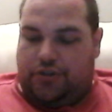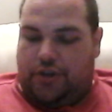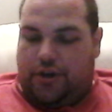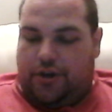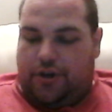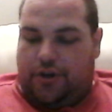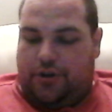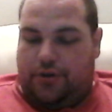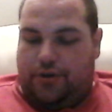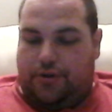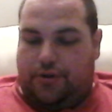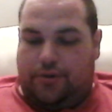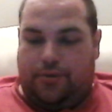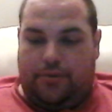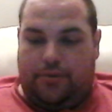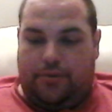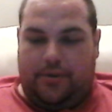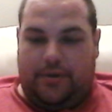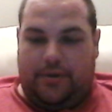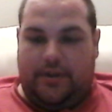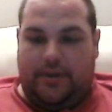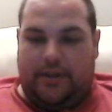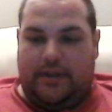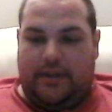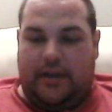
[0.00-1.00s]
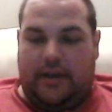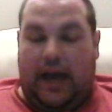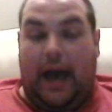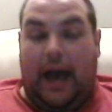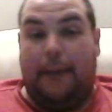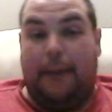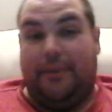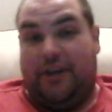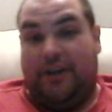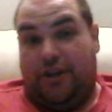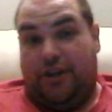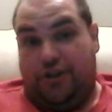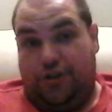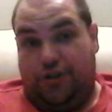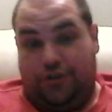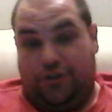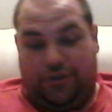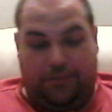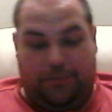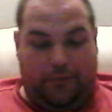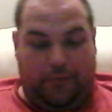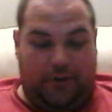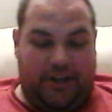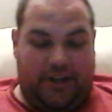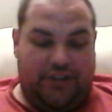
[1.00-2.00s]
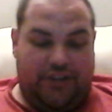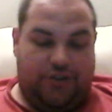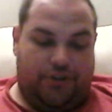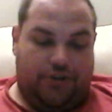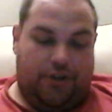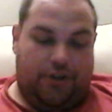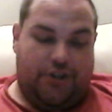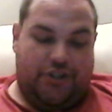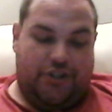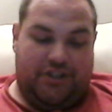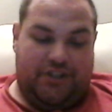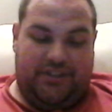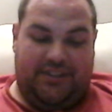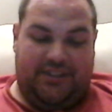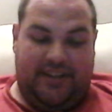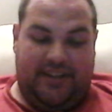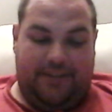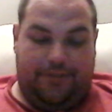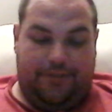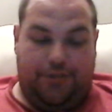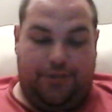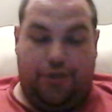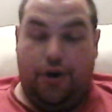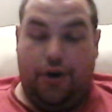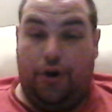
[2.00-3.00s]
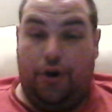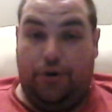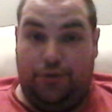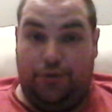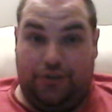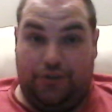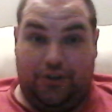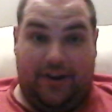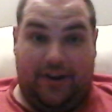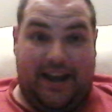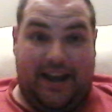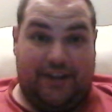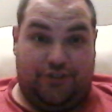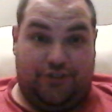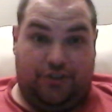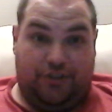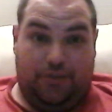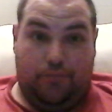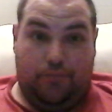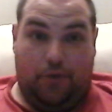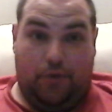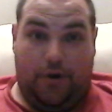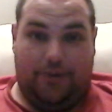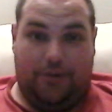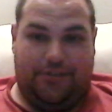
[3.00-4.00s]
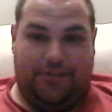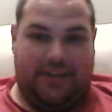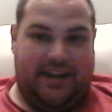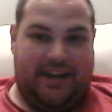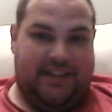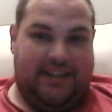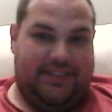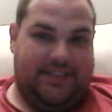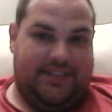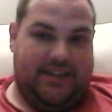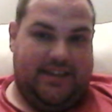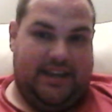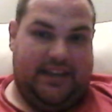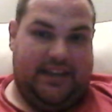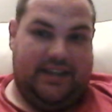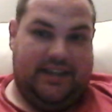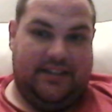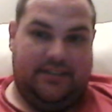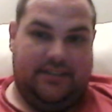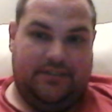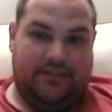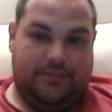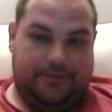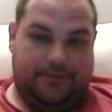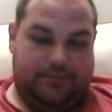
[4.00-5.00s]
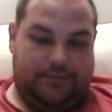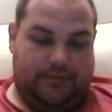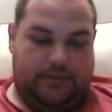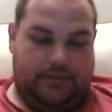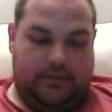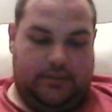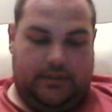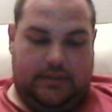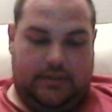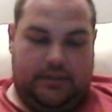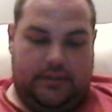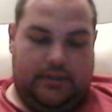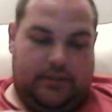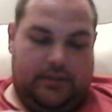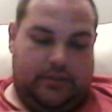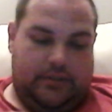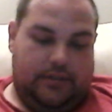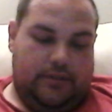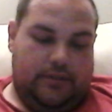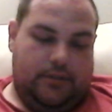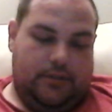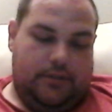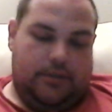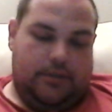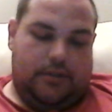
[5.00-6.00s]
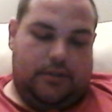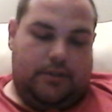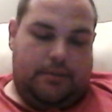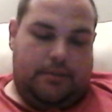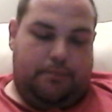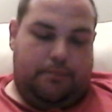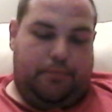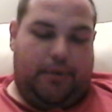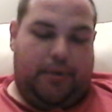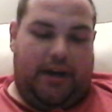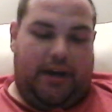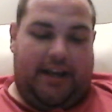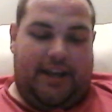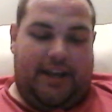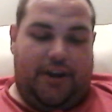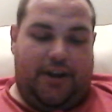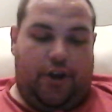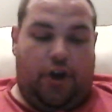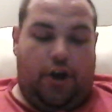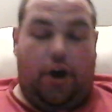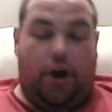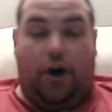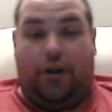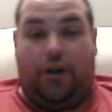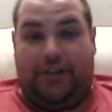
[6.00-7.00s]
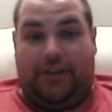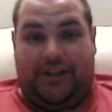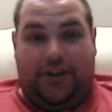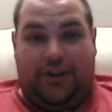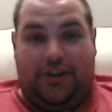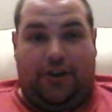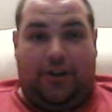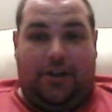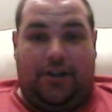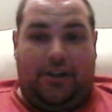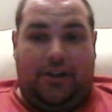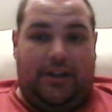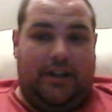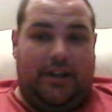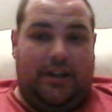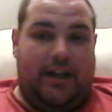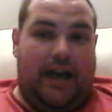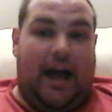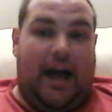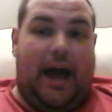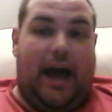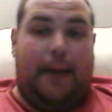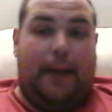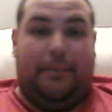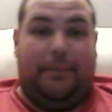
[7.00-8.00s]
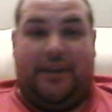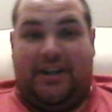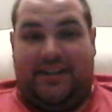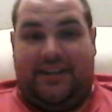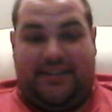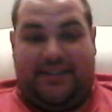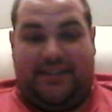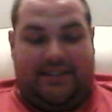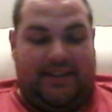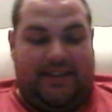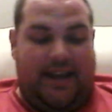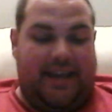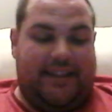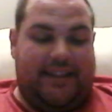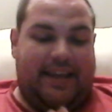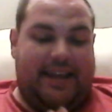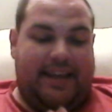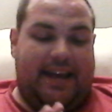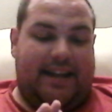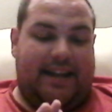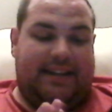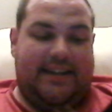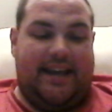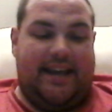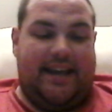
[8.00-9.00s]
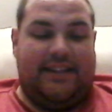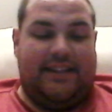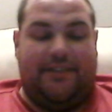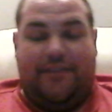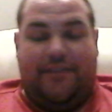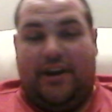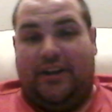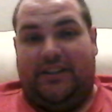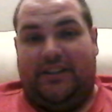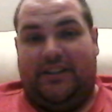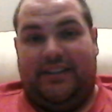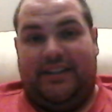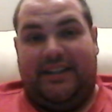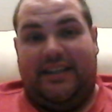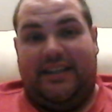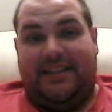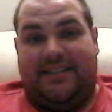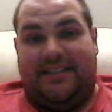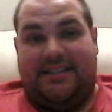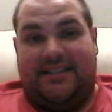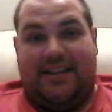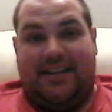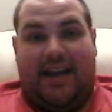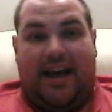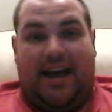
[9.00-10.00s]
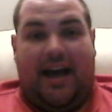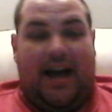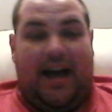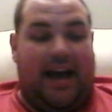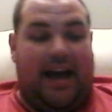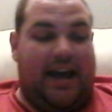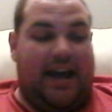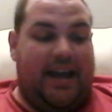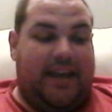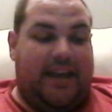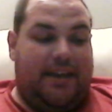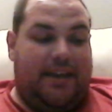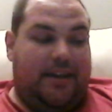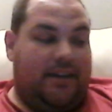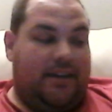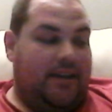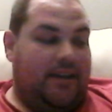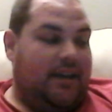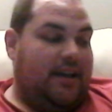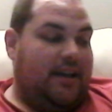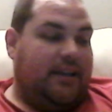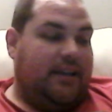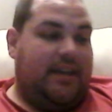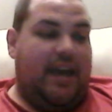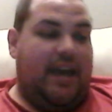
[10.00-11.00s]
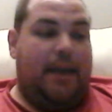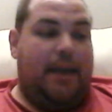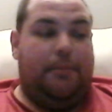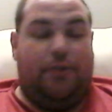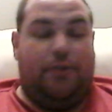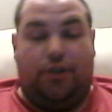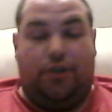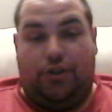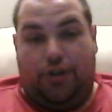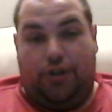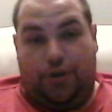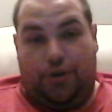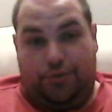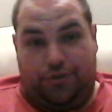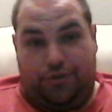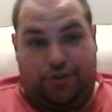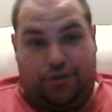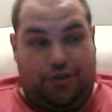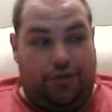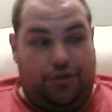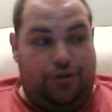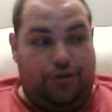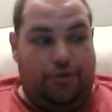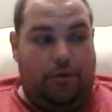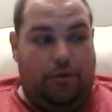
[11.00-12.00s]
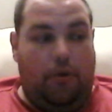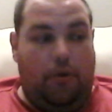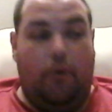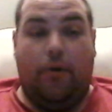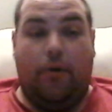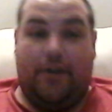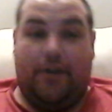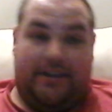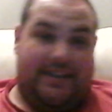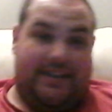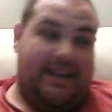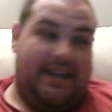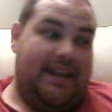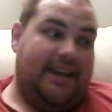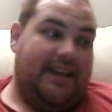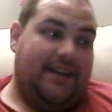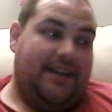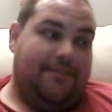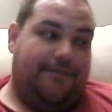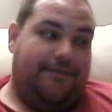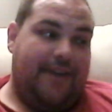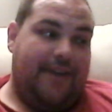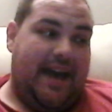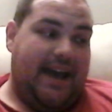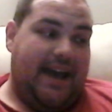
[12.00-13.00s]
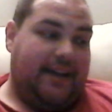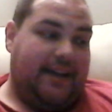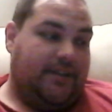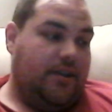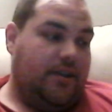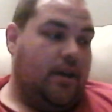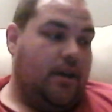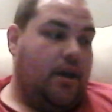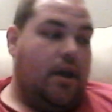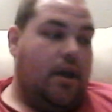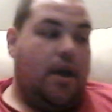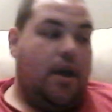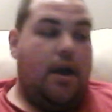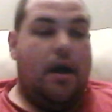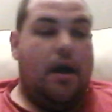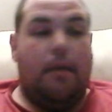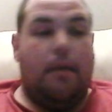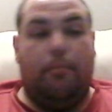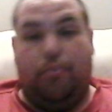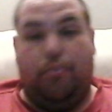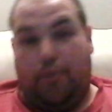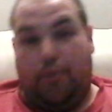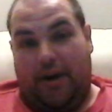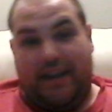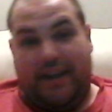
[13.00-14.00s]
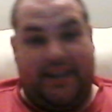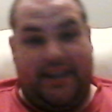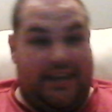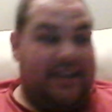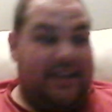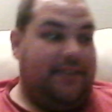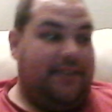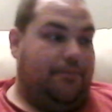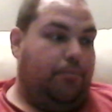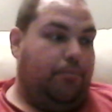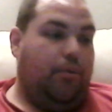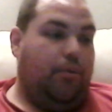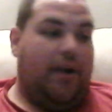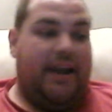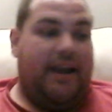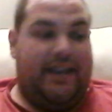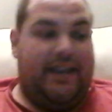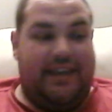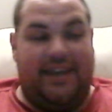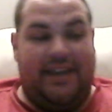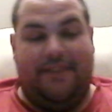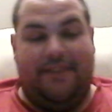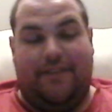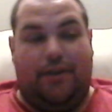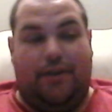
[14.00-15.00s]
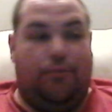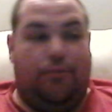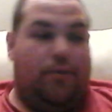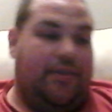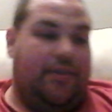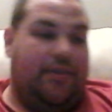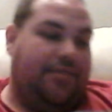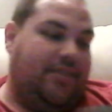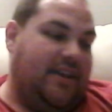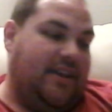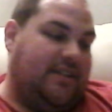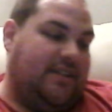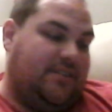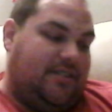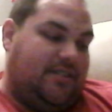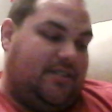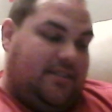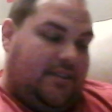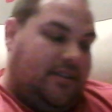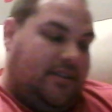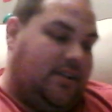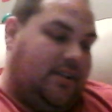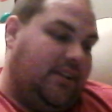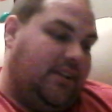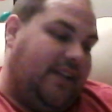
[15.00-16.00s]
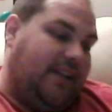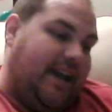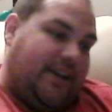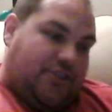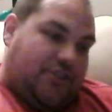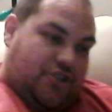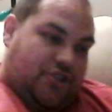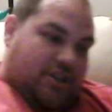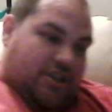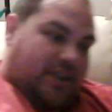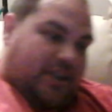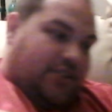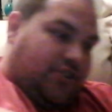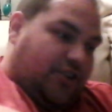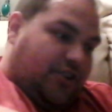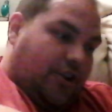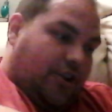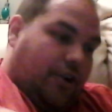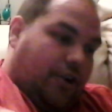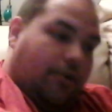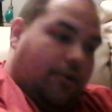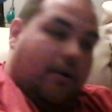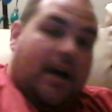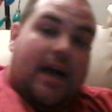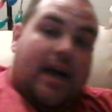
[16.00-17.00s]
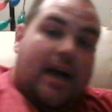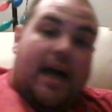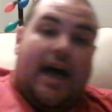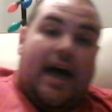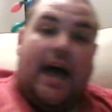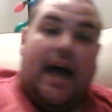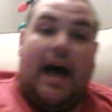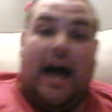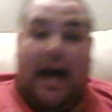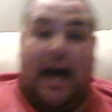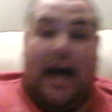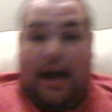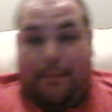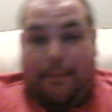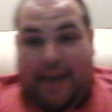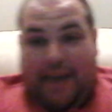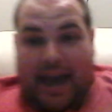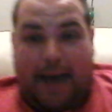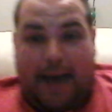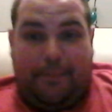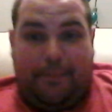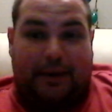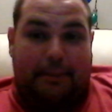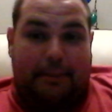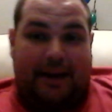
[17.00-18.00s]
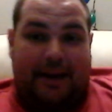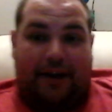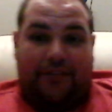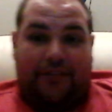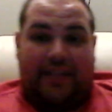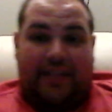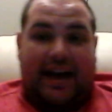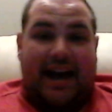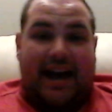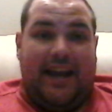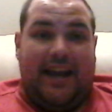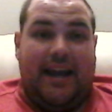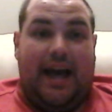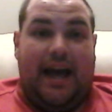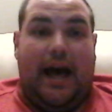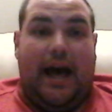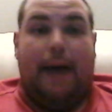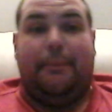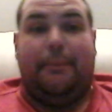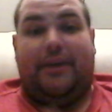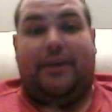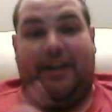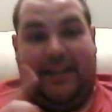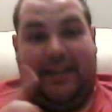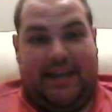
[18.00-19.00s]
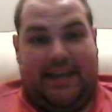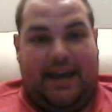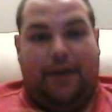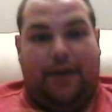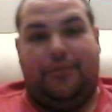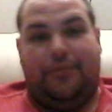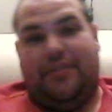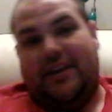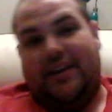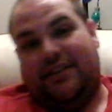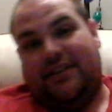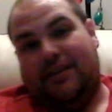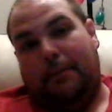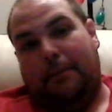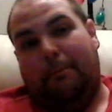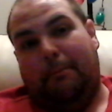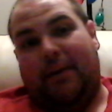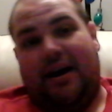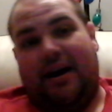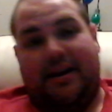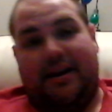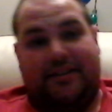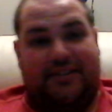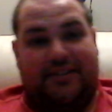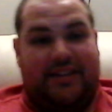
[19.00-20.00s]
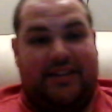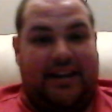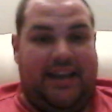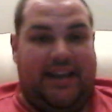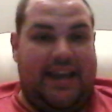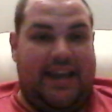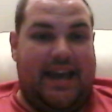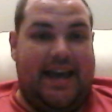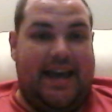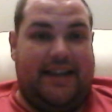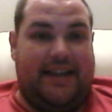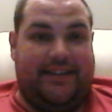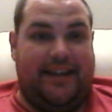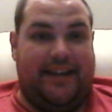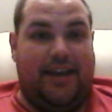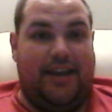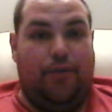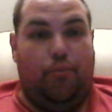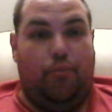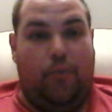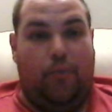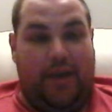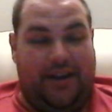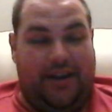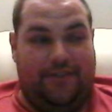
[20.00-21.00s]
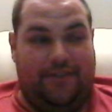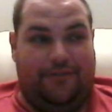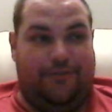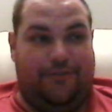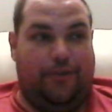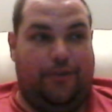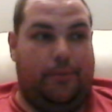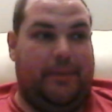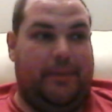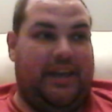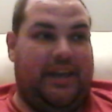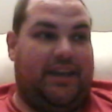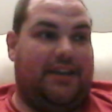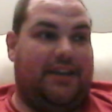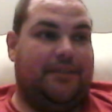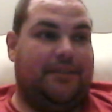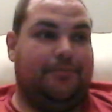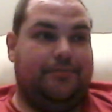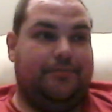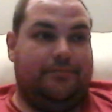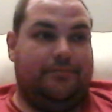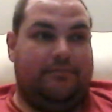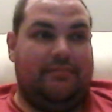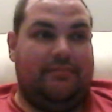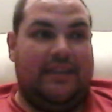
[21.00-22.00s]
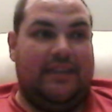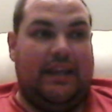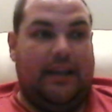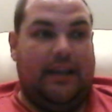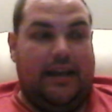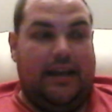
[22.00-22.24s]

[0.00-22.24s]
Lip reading: So I'm going to do some research and see if those are actually worth anything. But all in all, I'm going to say that at the very least I came close to or did in fact break even with this collection. So I'm happy about that. I'm going to count this unboxing as a win for me.